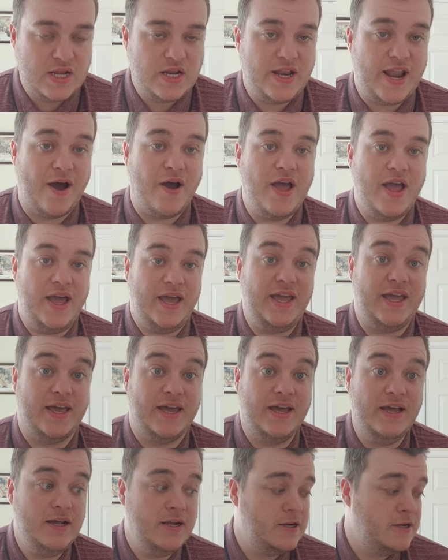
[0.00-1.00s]
Now
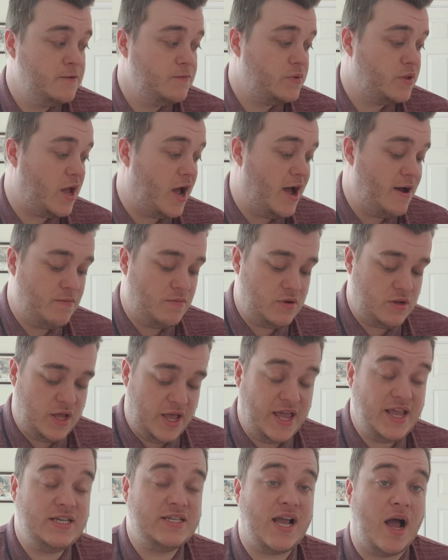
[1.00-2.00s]
here,
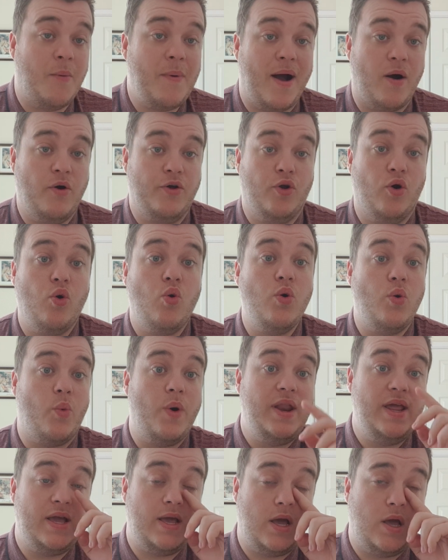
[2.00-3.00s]
he's come out, and
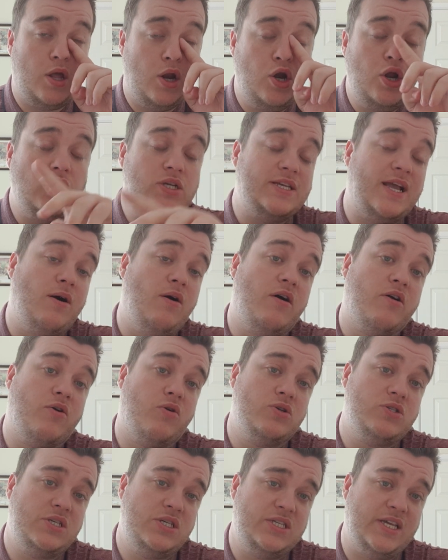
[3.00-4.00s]
when he looks out
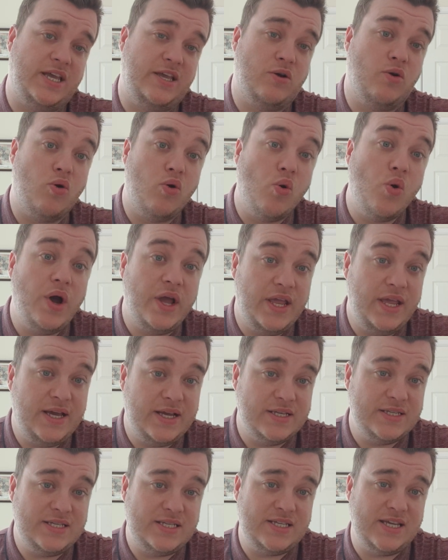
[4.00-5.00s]
across the city, all he
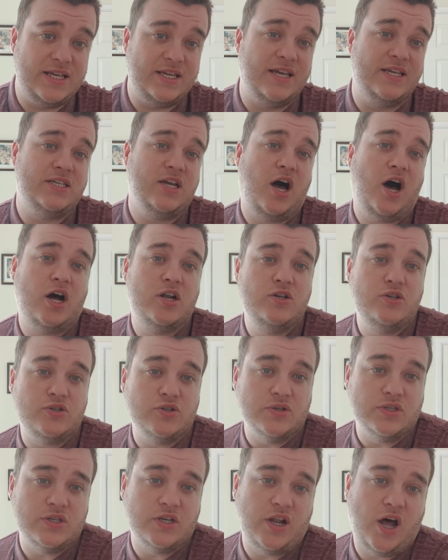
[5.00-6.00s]
can see is
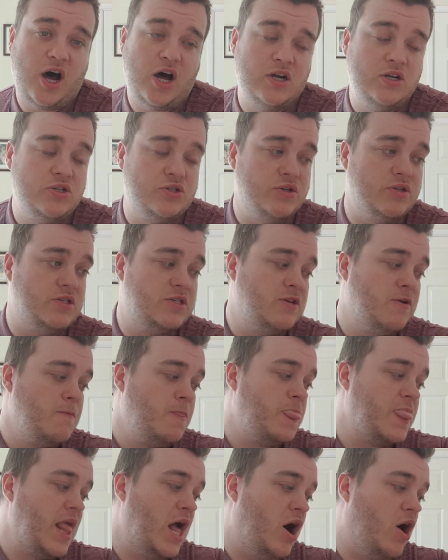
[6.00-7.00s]
hundreds and hundreds
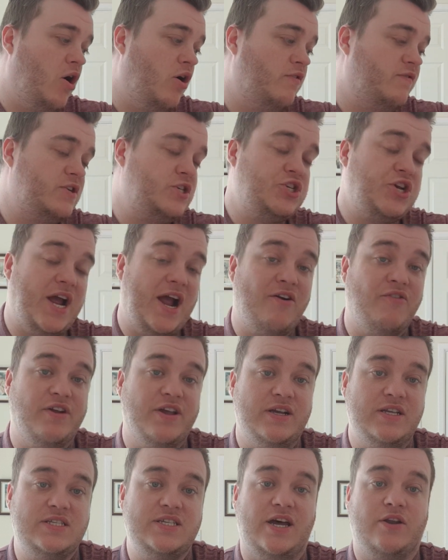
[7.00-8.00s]
of
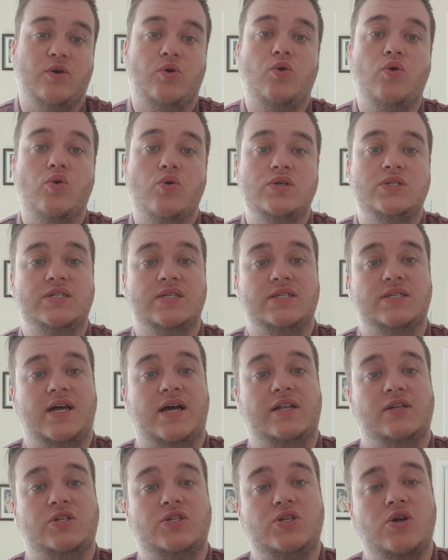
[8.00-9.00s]
chariots and horses
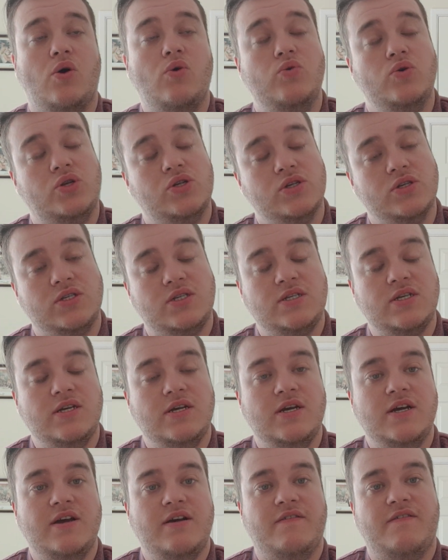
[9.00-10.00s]
and soldiers
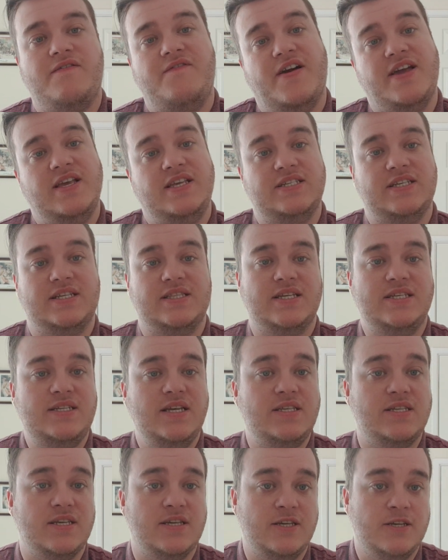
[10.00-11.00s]
facing the
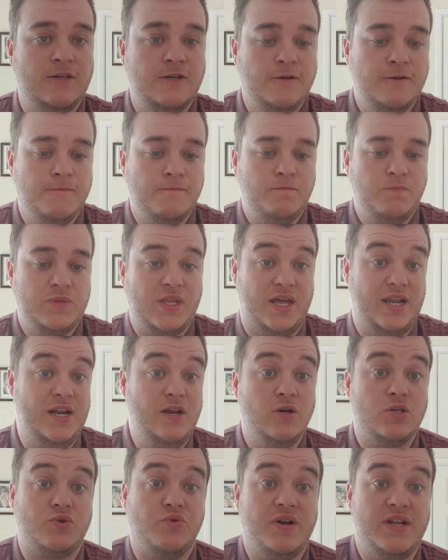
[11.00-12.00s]
city. And it
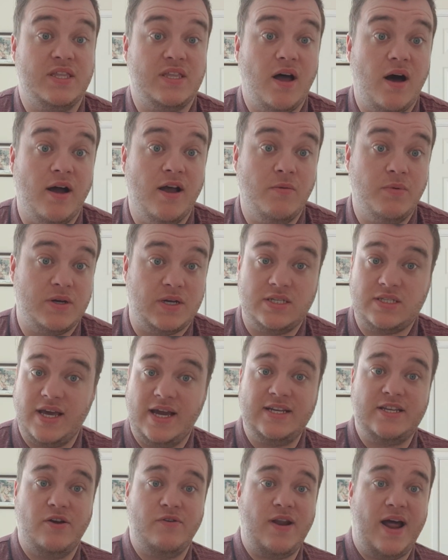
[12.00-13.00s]
looks really dire because they
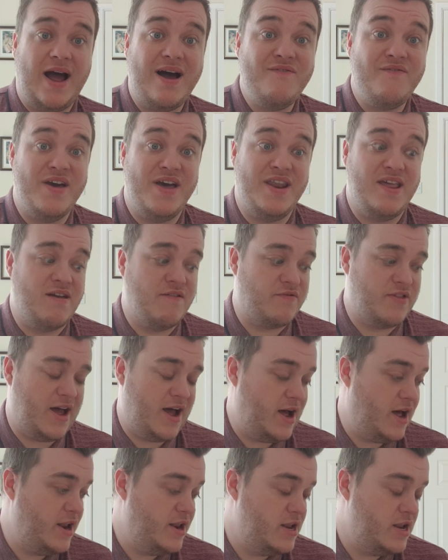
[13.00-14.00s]
don't have any of that.
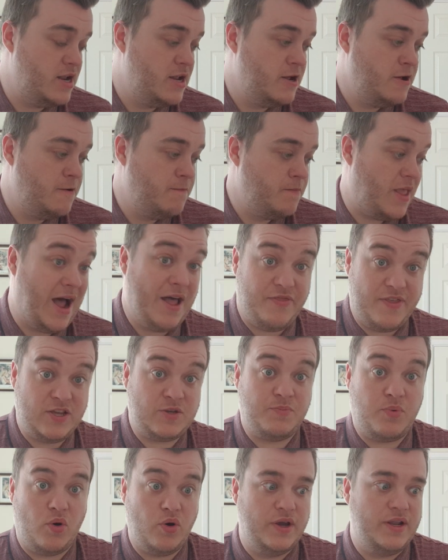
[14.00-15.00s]
And at this
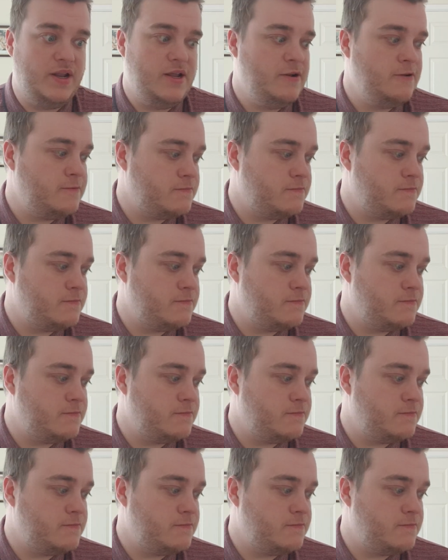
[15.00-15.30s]
point,